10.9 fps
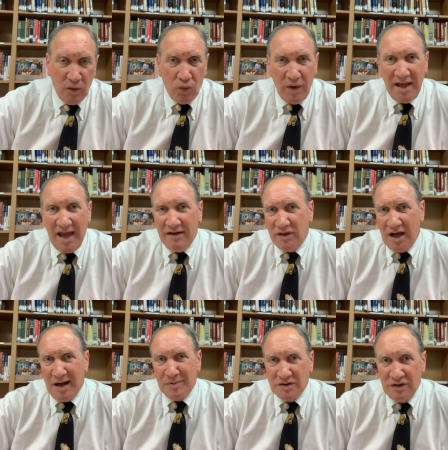We have the
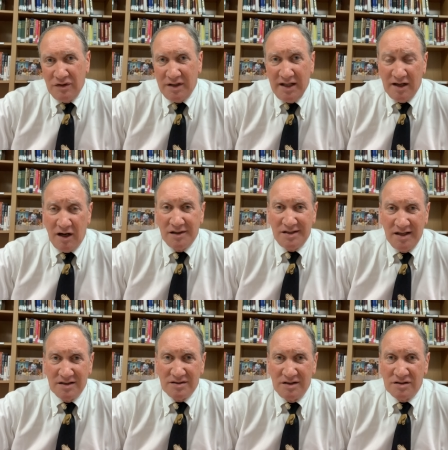opportunity in our
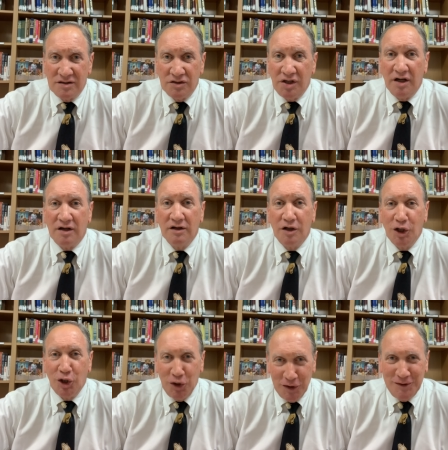test is to share
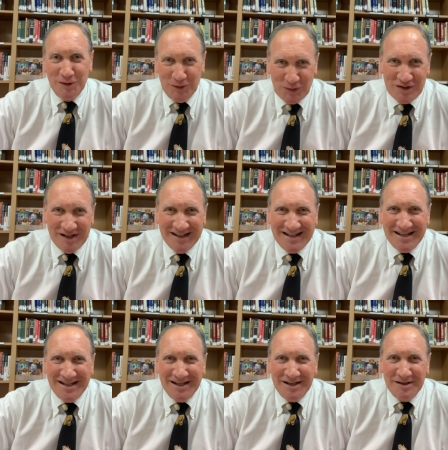good news.
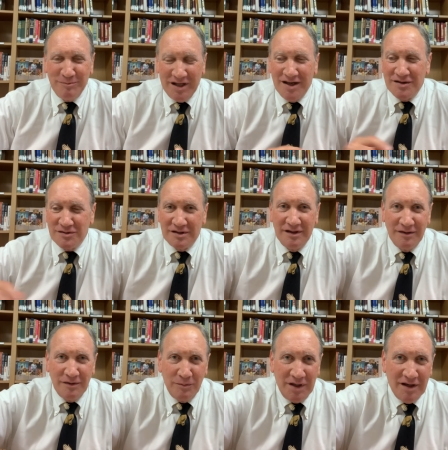Because
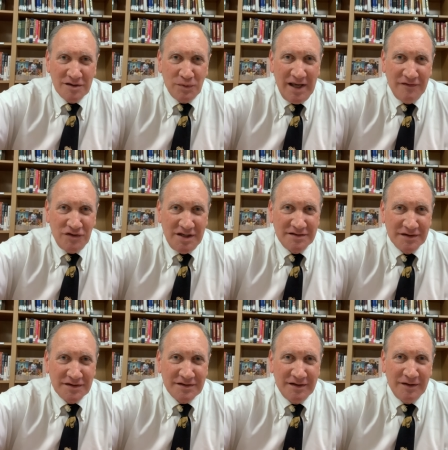because we have
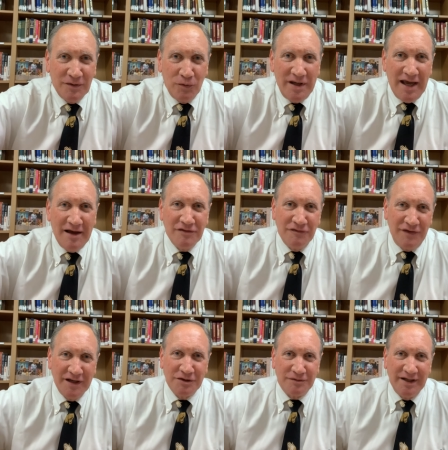Jesus, we have the
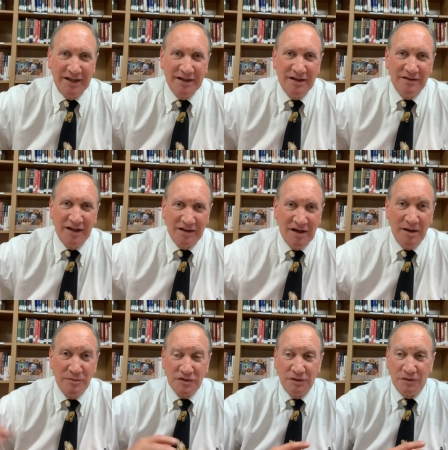victory that
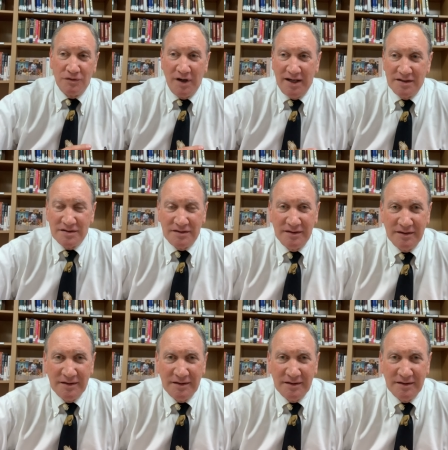comes through Christ.